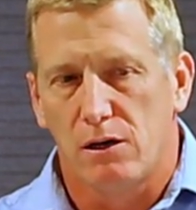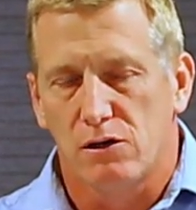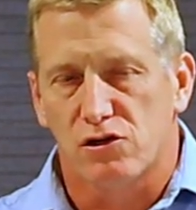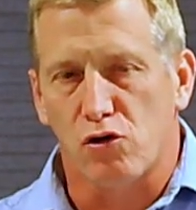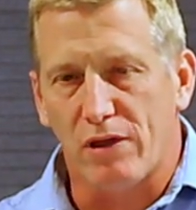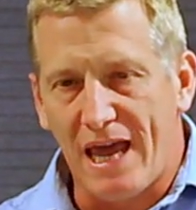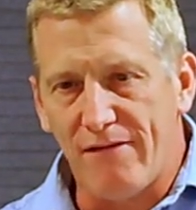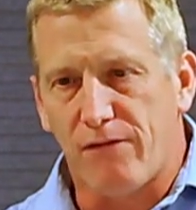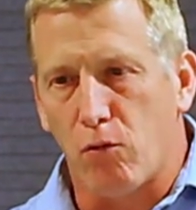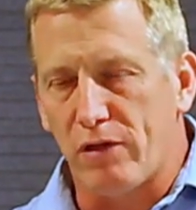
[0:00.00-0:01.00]
So
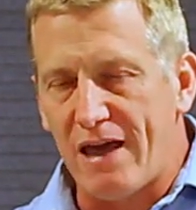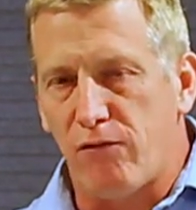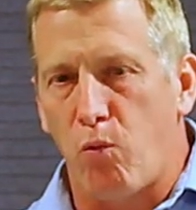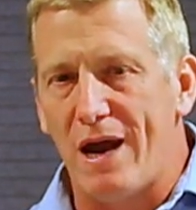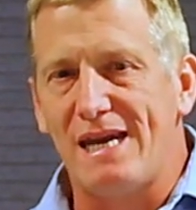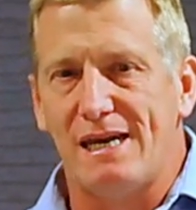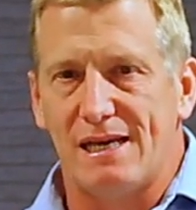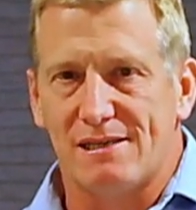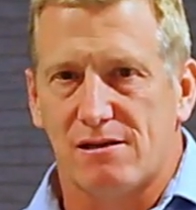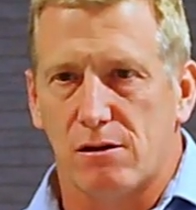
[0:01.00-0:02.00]
they've, they've
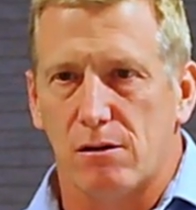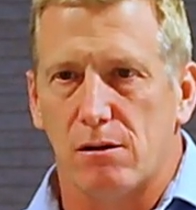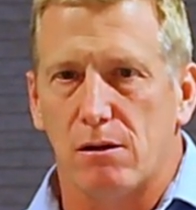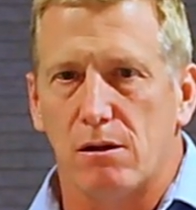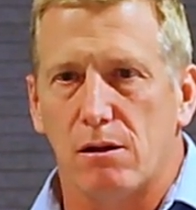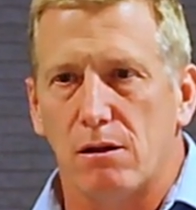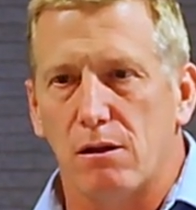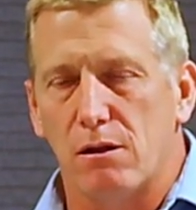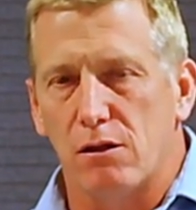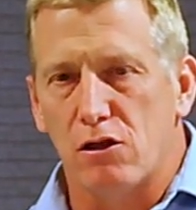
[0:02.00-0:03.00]
witnessed
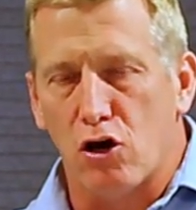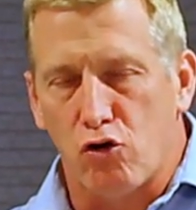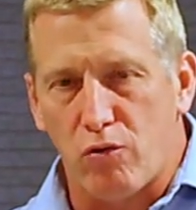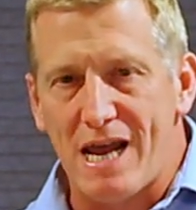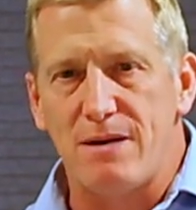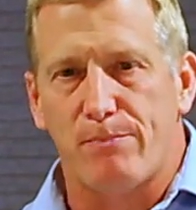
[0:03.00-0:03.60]
the great